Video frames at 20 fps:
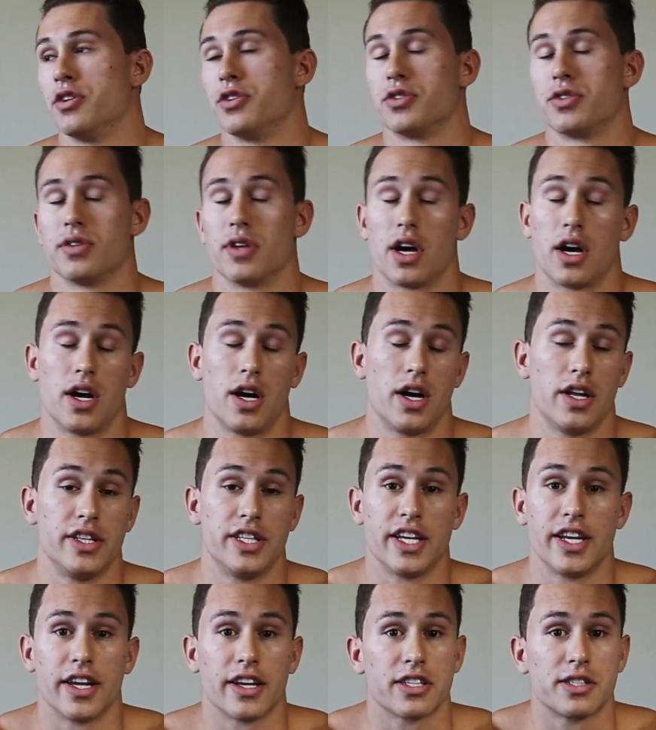
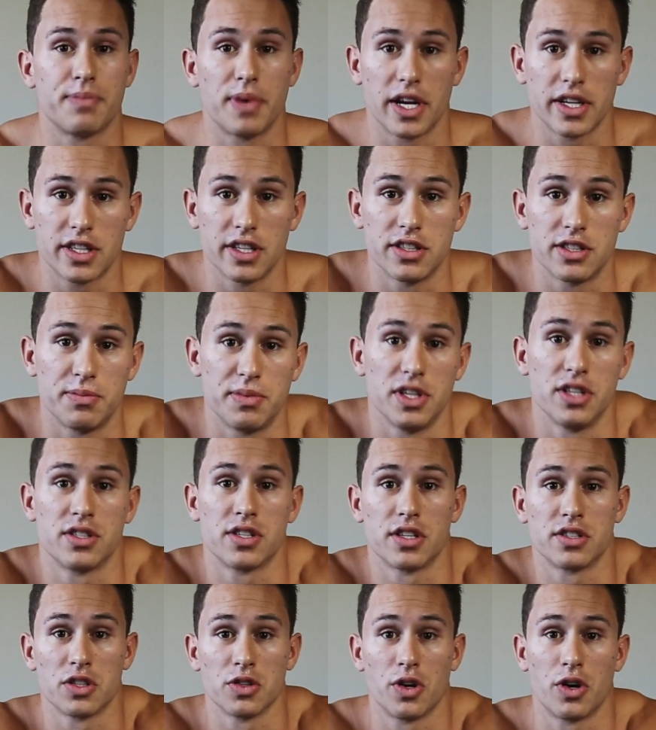Didn't expect it to be
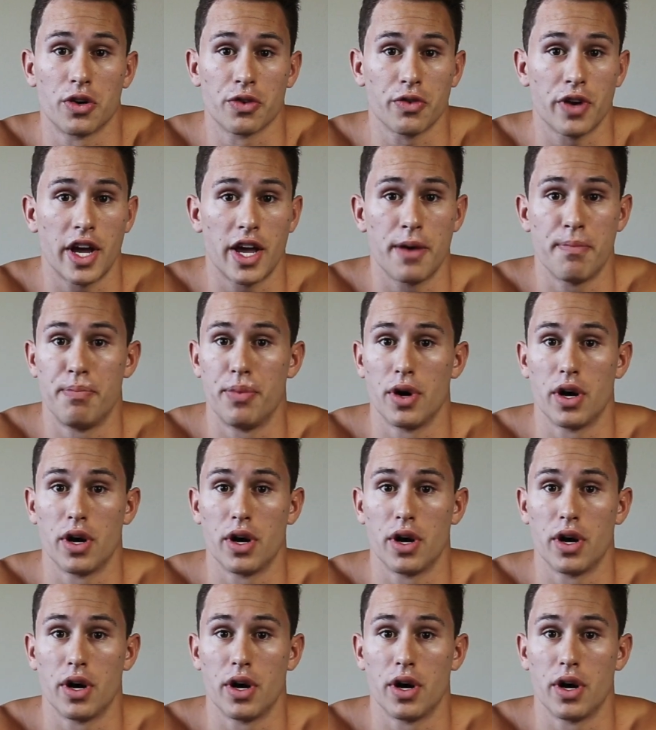such a long rant,